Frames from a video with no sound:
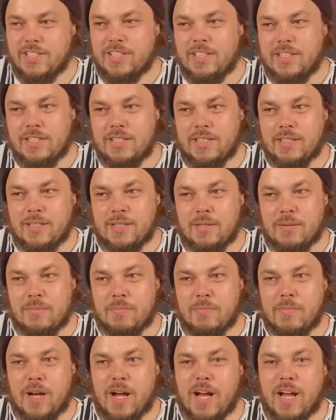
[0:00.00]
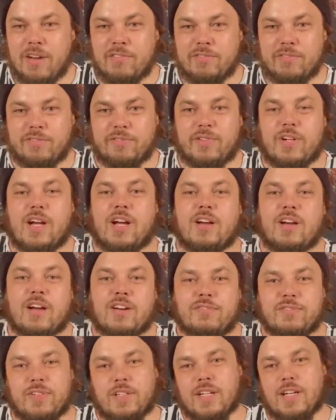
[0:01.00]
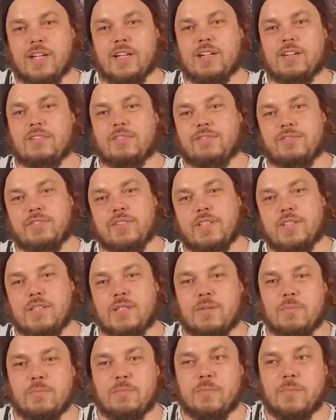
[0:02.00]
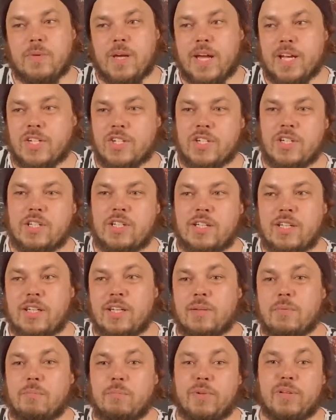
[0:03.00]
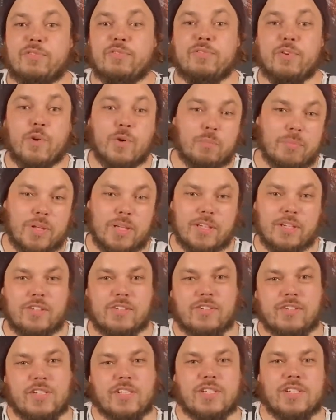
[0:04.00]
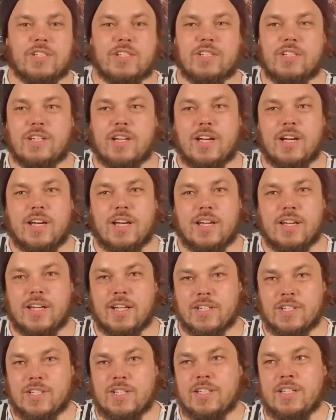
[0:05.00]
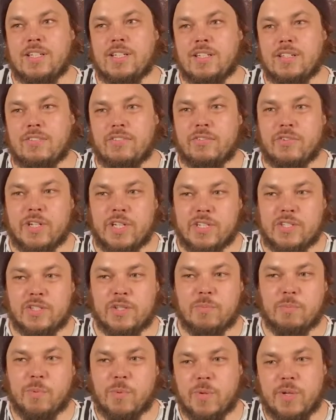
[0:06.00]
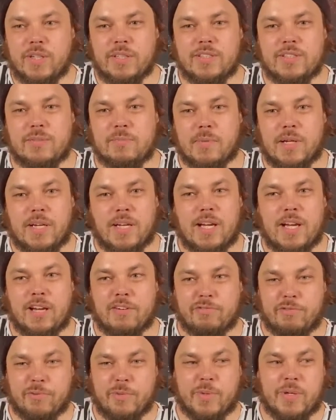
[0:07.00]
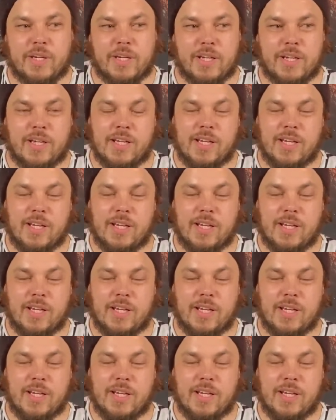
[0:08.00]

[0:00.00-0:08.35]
I feel like I've actually, before being a Christian, I had actually reached a point in my life where